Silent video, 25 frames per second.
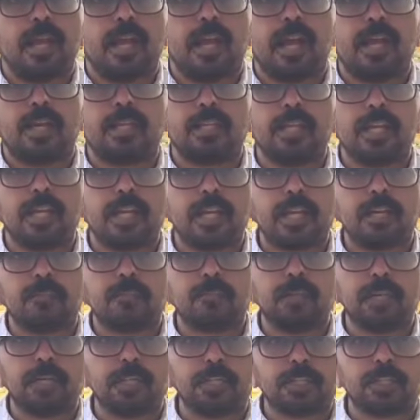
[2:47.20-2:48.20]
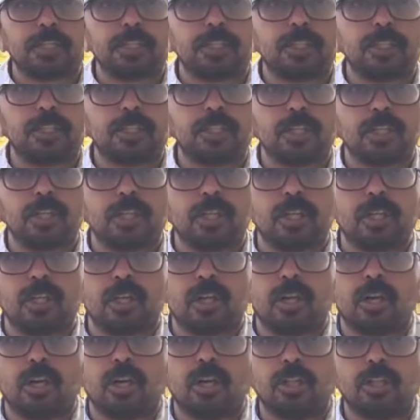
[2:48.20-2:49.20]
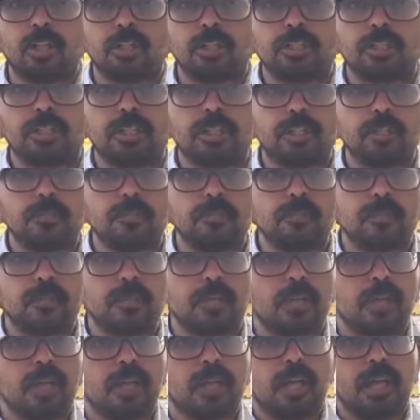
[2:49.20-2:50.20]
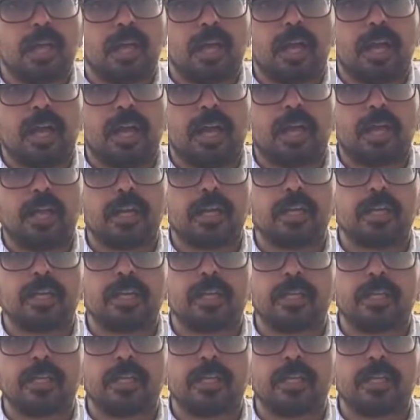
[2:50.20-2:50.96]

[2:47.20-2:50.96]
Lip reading: and then it pitched on the seam and